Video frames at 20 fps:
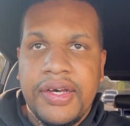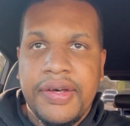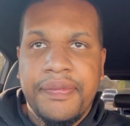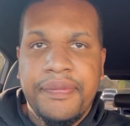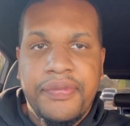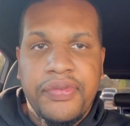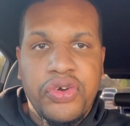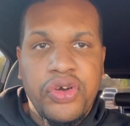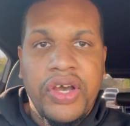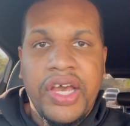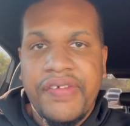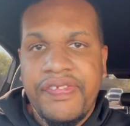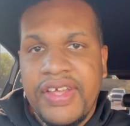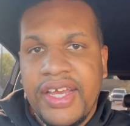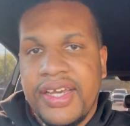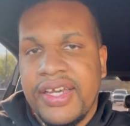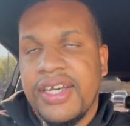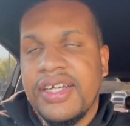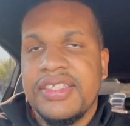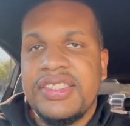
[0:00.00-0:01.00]
We'll have
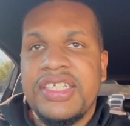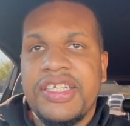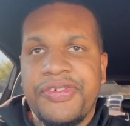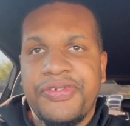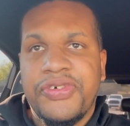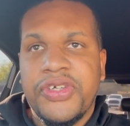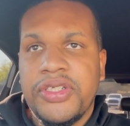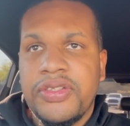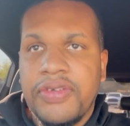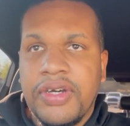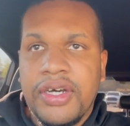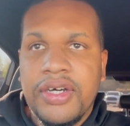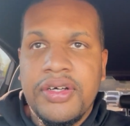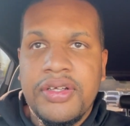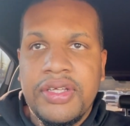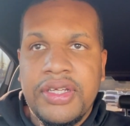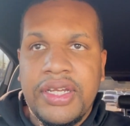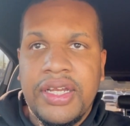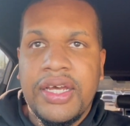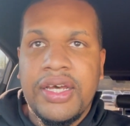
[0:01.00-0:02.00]
that content for you
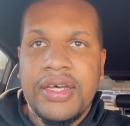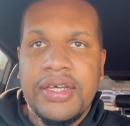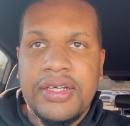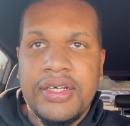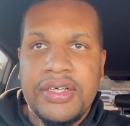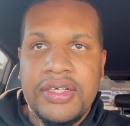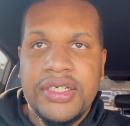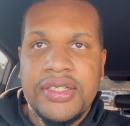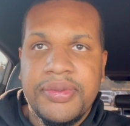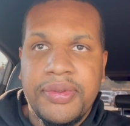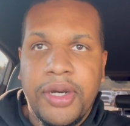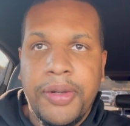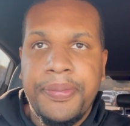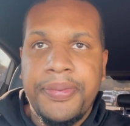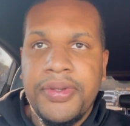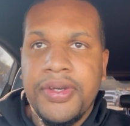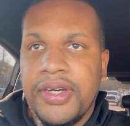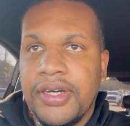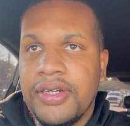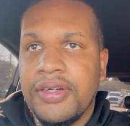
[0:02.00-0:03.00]
all, and I
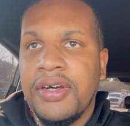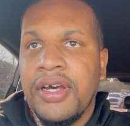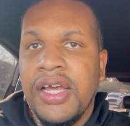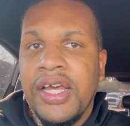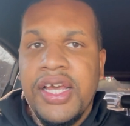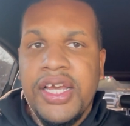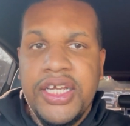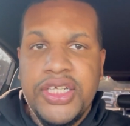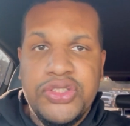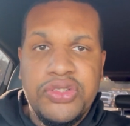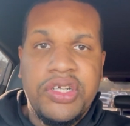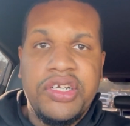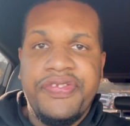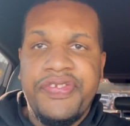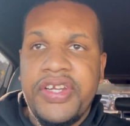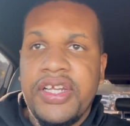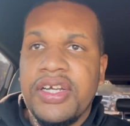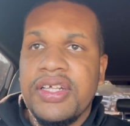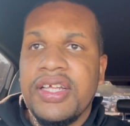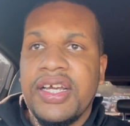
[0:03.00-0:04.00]
hope you all enjoyed the
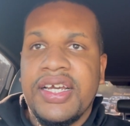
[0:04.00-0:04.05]
video.